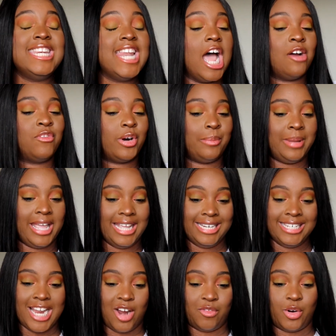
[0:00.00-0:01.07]
Not for me.
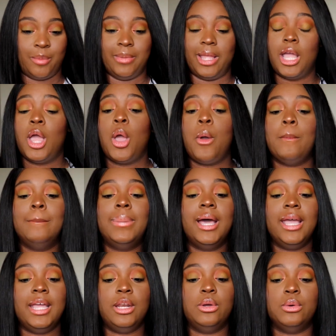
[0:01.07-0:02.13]
Not for me.
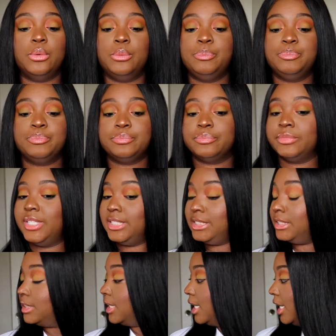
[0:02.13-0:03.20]
But anywho,
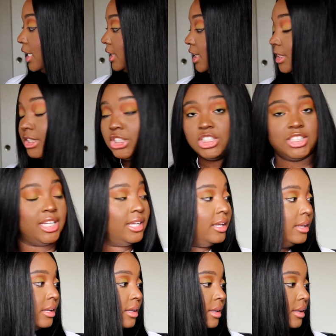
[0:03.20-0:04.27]
this is it. This is
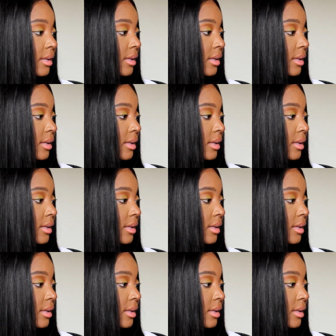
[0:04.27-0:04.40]
she.